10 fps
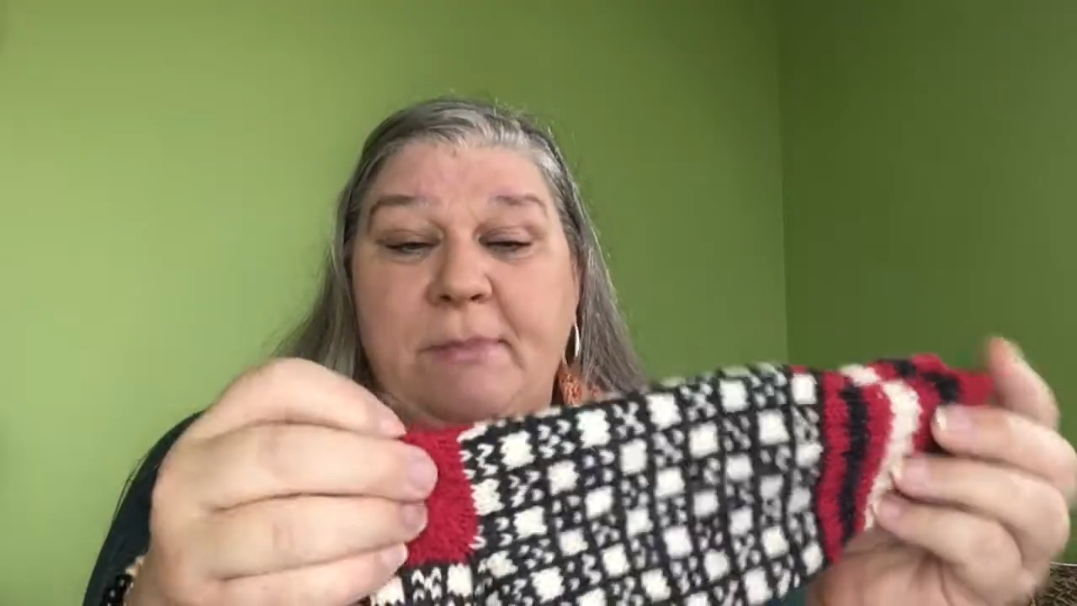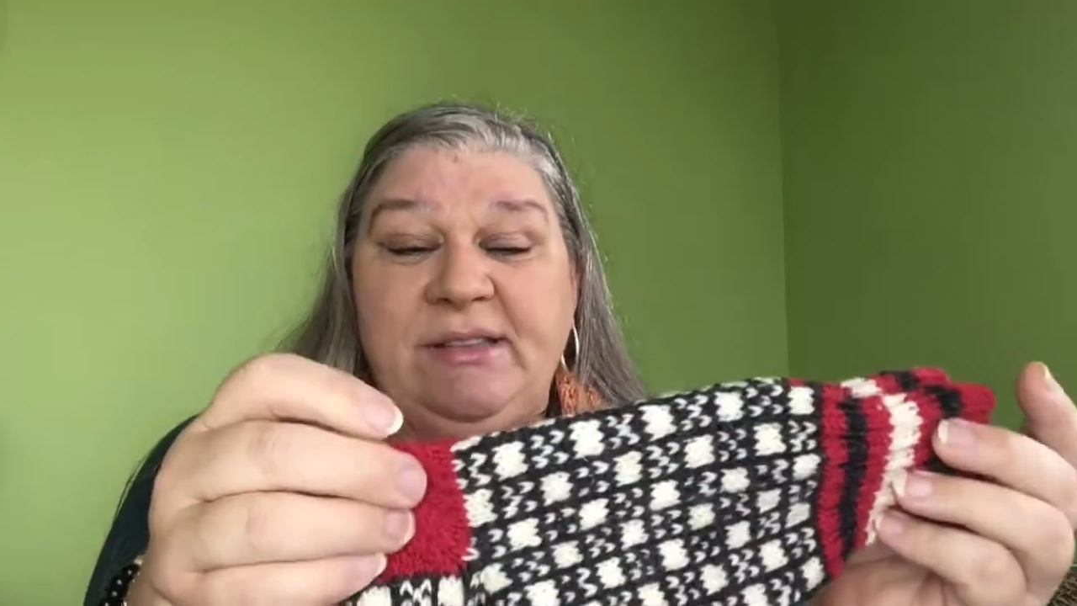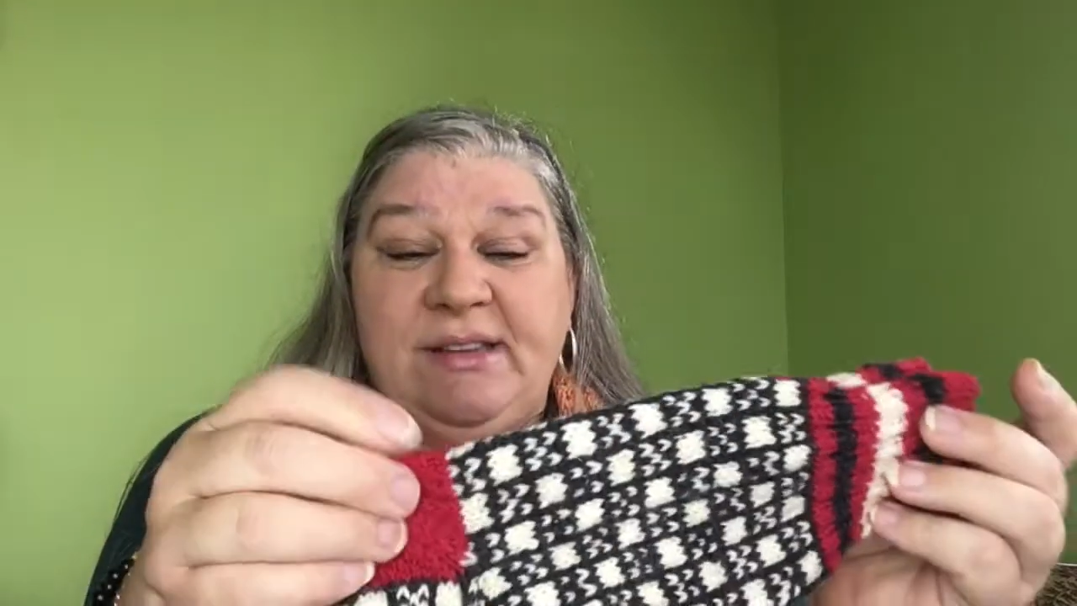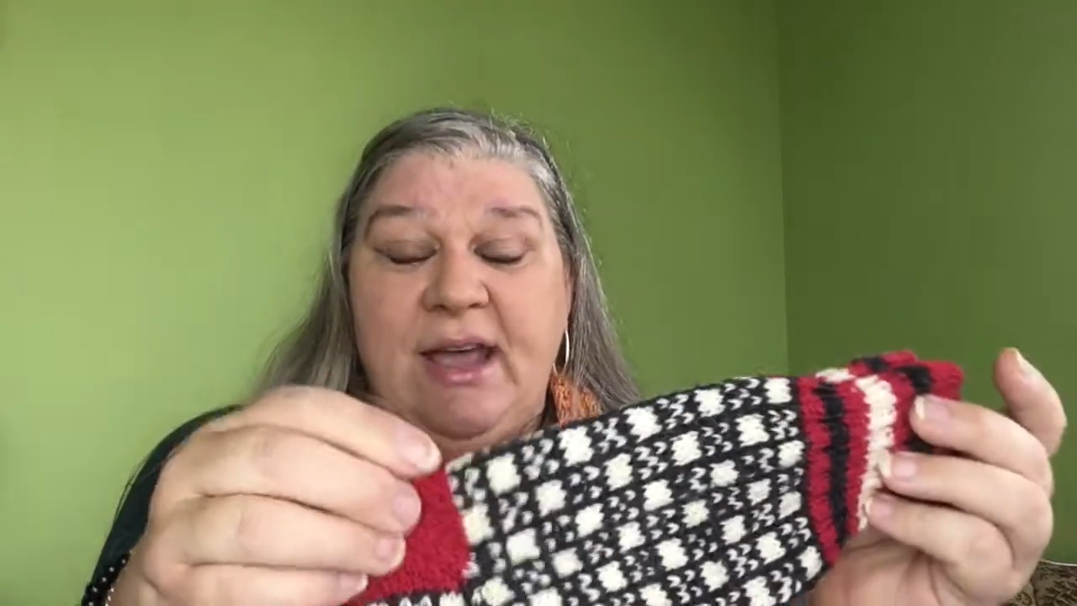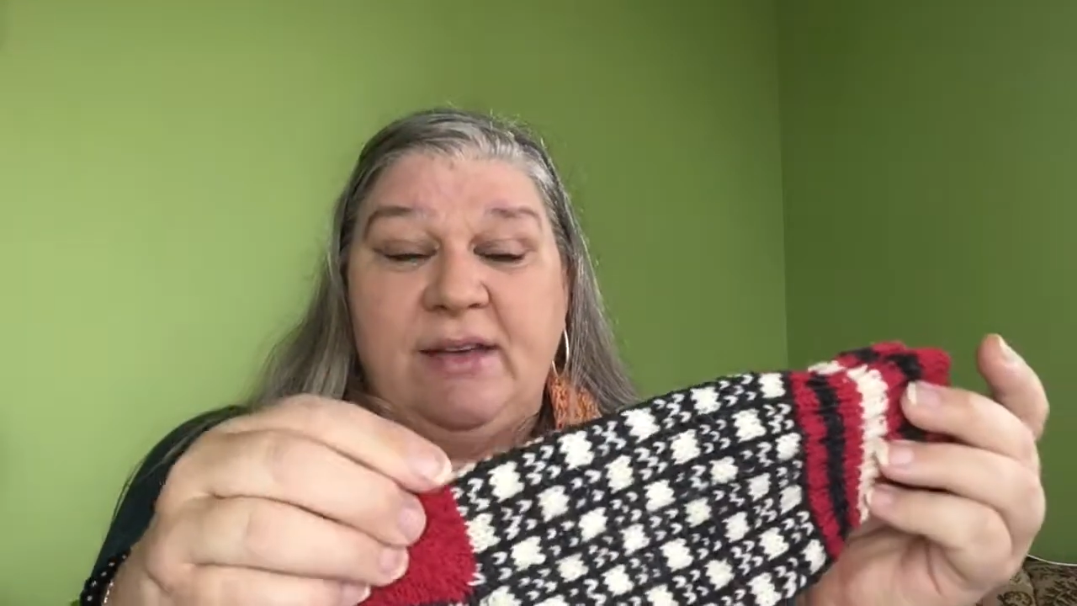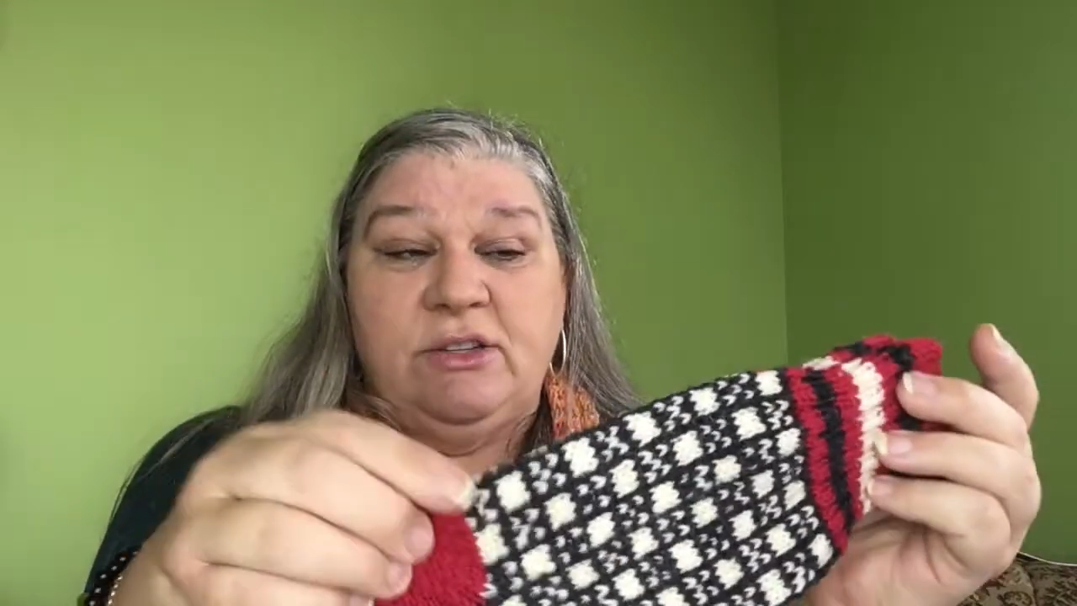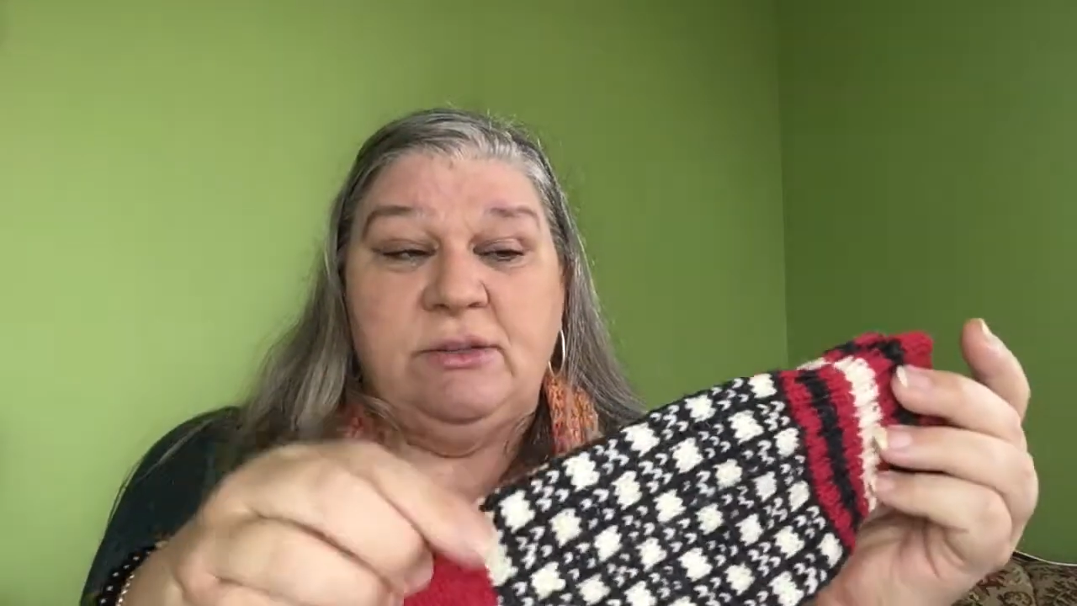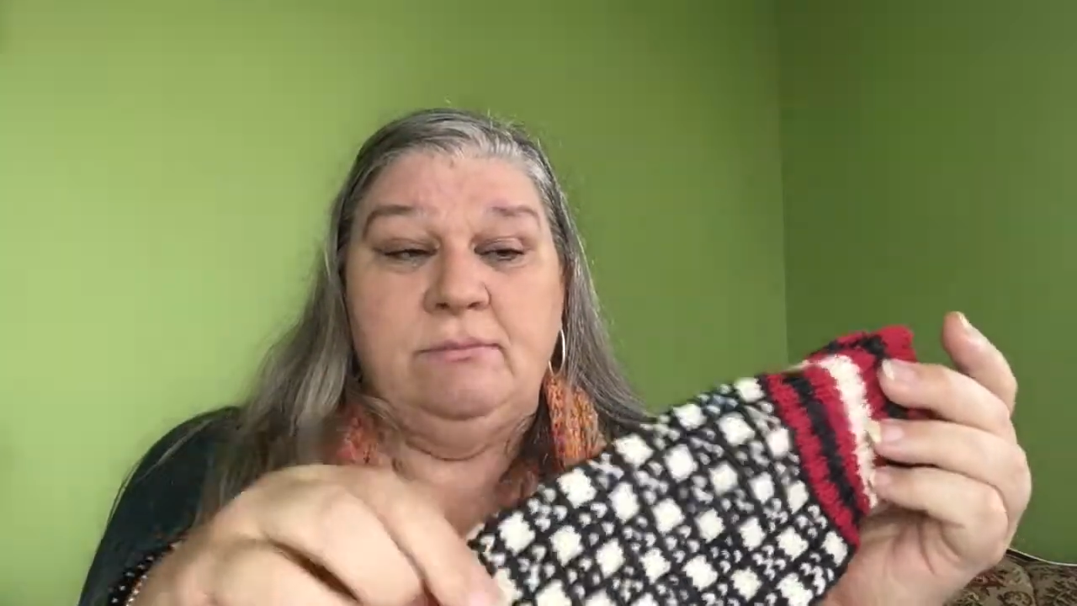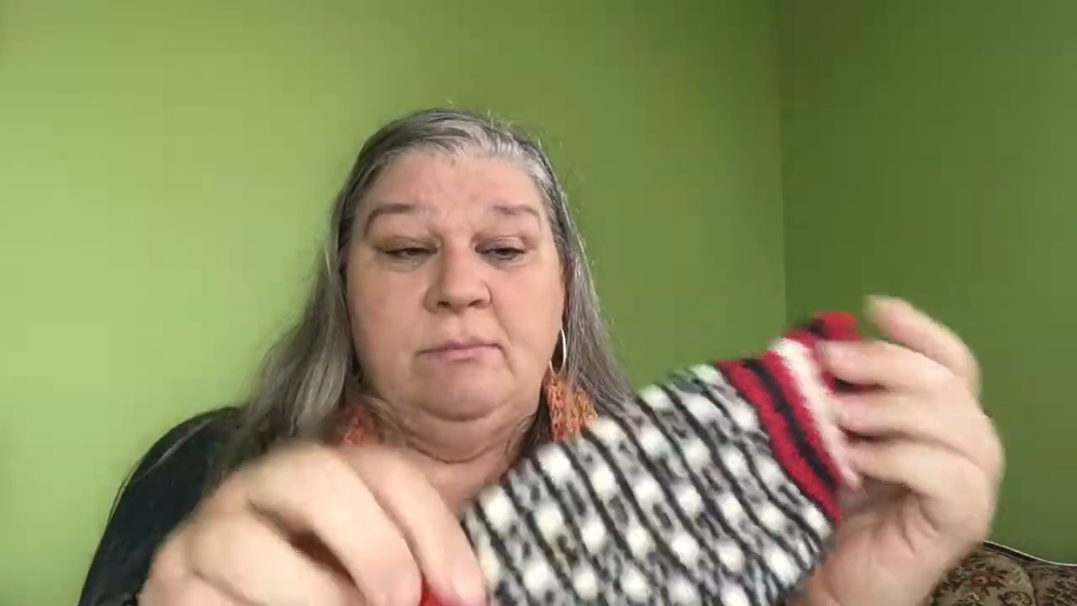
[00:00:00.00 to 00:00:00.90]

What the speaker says: my stash.